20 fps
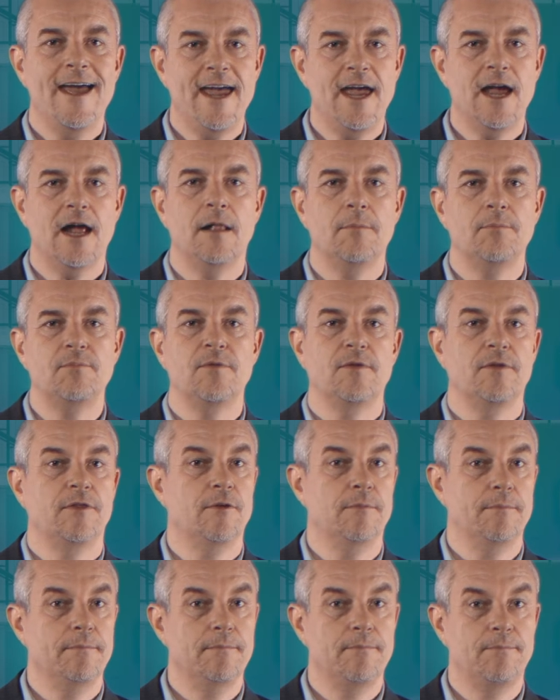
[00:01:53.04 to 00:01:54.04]
help
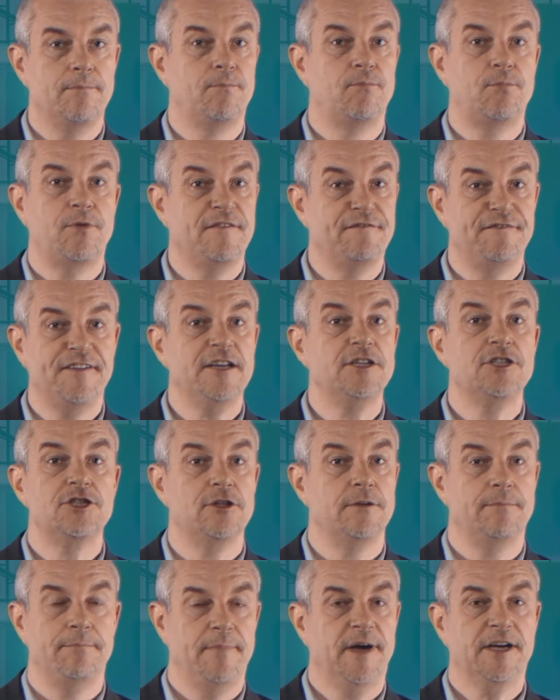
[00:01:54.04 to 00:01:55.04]
the
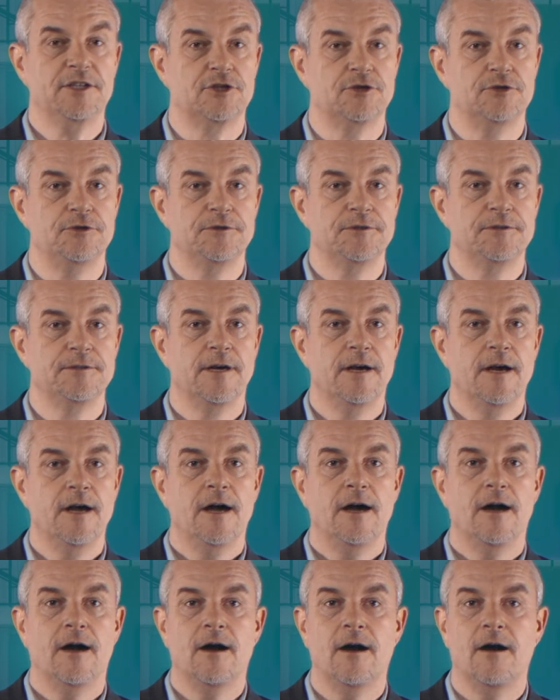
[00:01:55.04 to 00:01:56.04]
prevention measures.
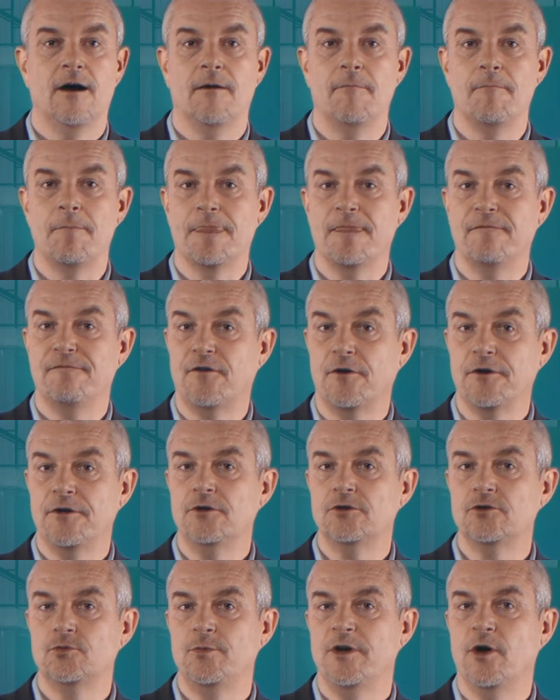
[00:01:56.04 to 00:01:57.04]
For
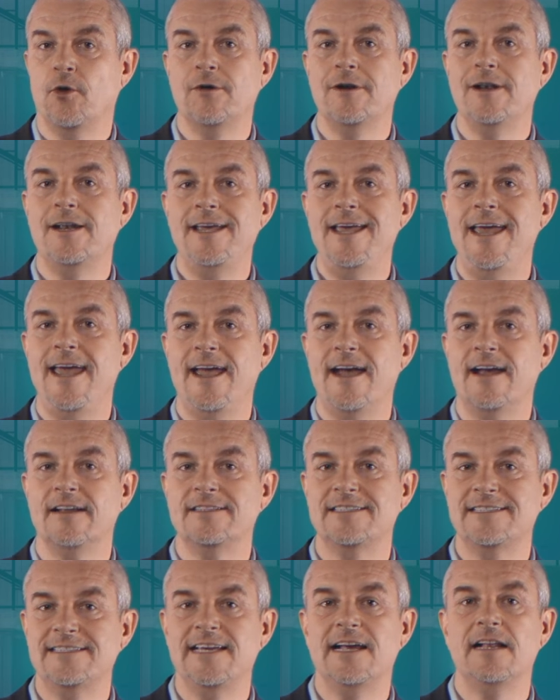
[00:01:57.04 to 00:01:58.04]
years, we only had
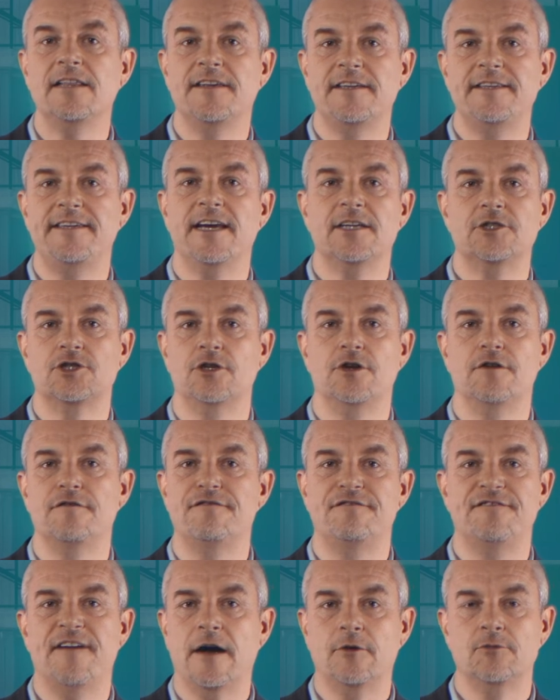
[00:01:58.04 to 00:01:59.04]
cell detection of
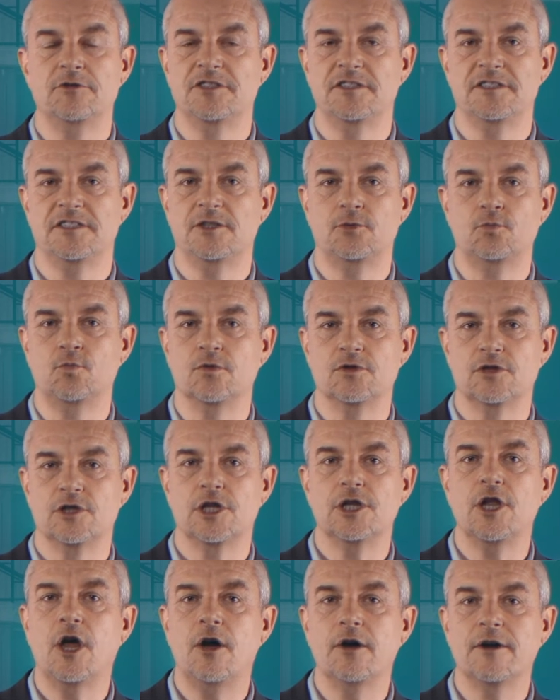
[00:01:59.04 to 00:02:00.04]
viruses. It was
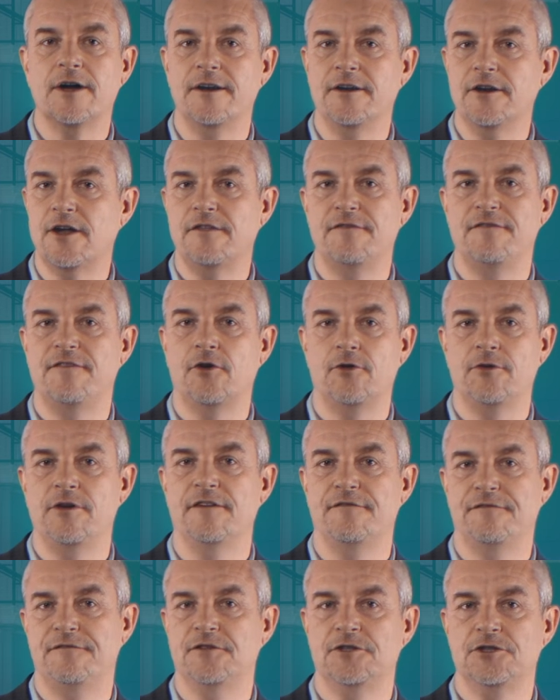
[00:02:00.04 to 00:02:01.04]
long and not very
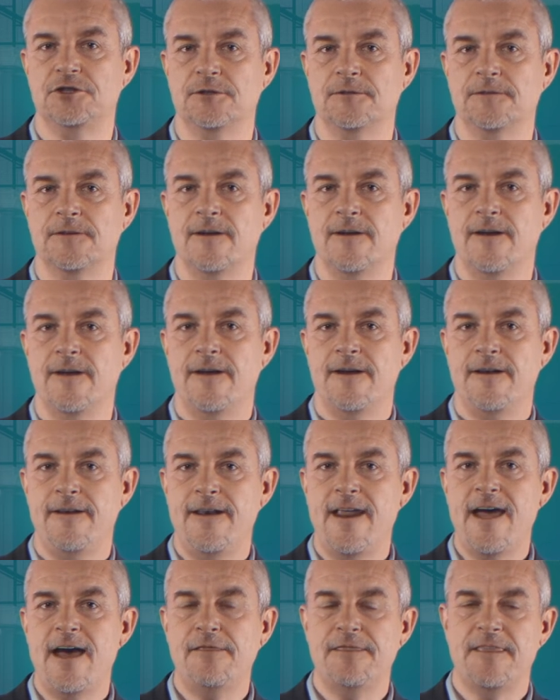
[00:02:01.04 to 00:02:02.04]
efficient.
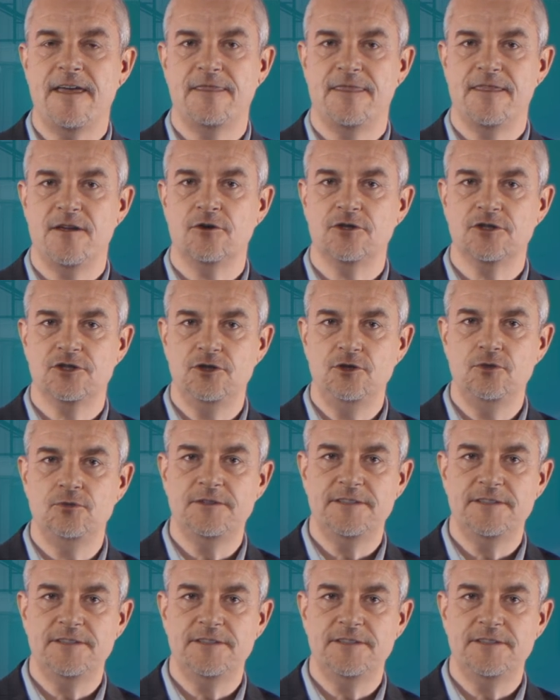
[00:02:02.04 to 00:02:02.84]
Now that there's new